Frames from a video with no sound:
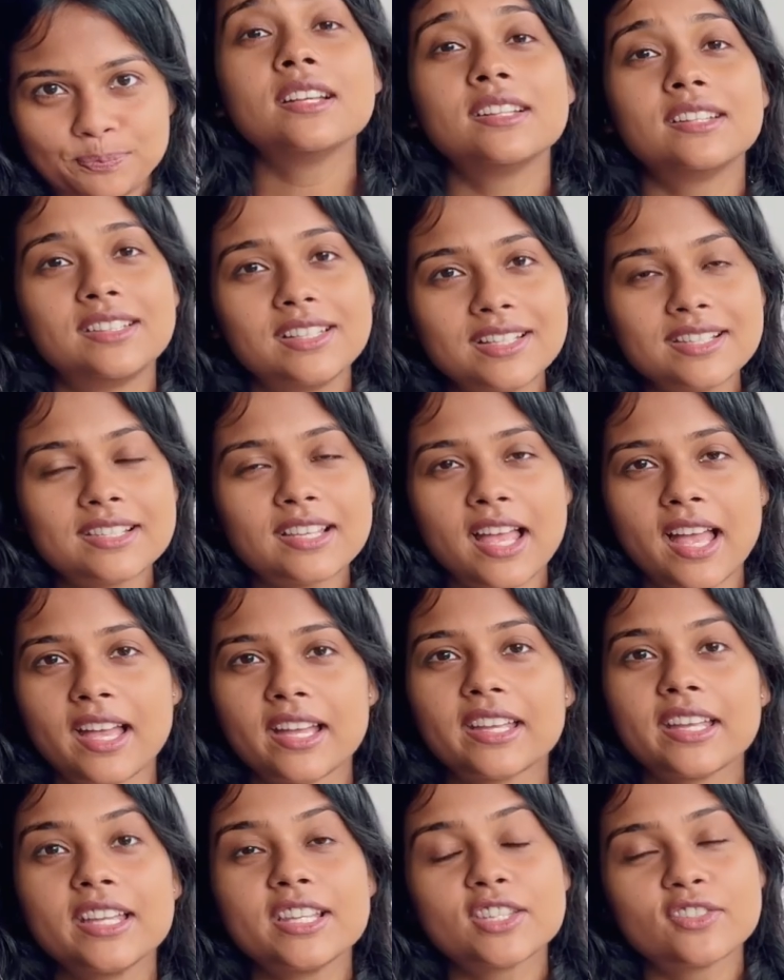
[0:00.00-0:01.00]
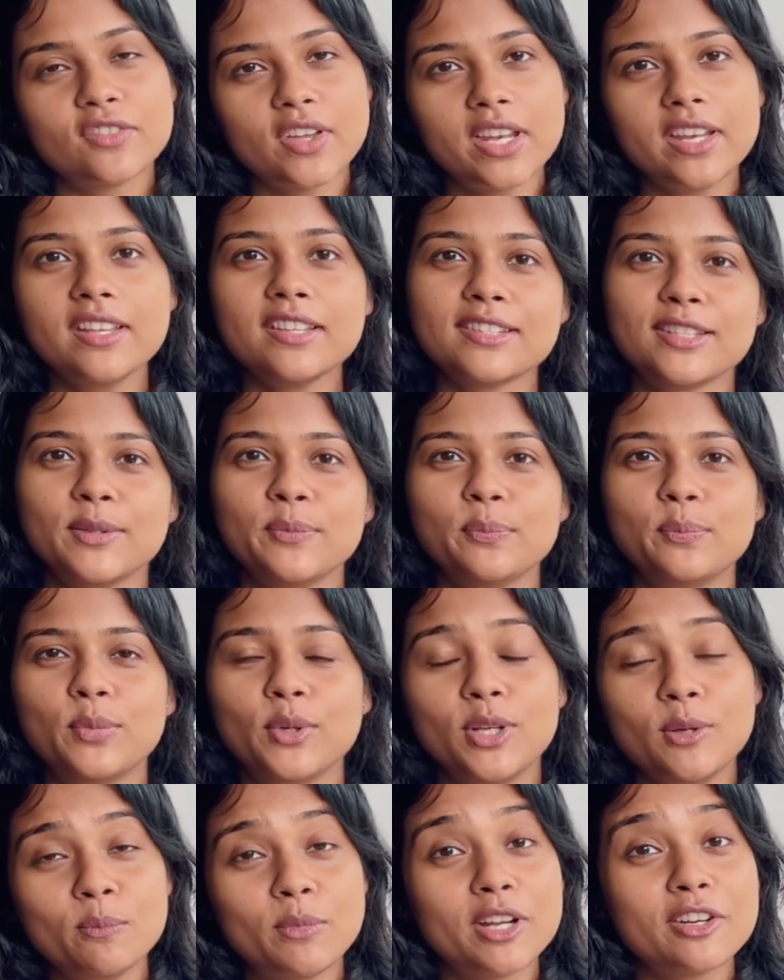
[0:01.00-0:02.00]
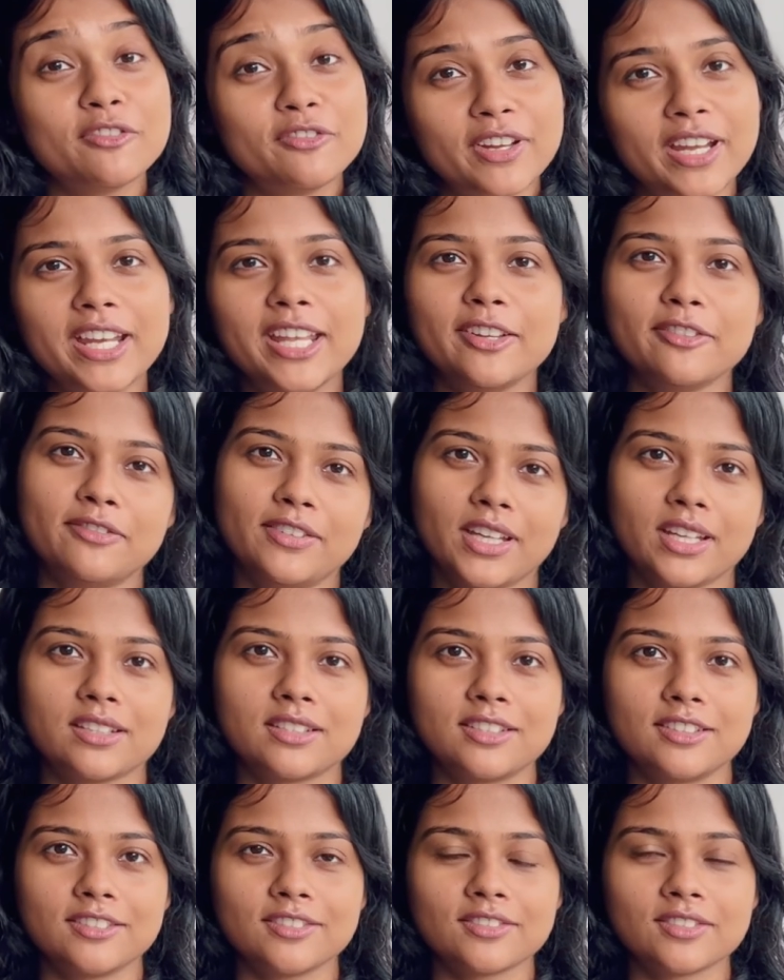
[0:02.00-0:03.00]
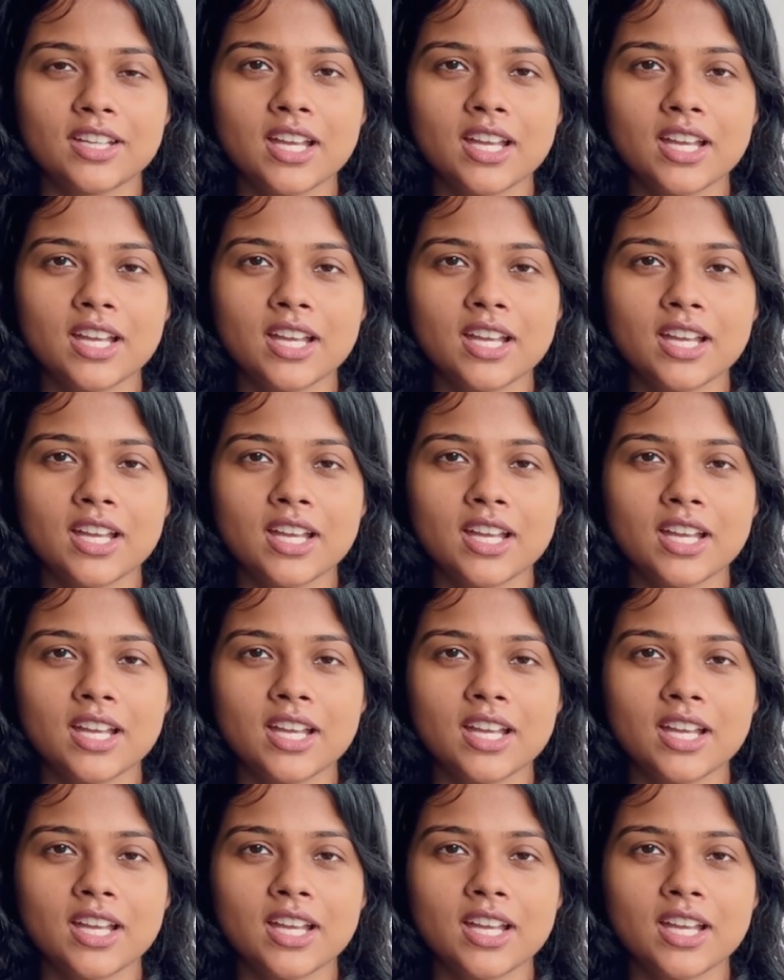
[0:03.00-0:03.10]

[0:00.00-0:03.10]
This hack is very simple but very effective.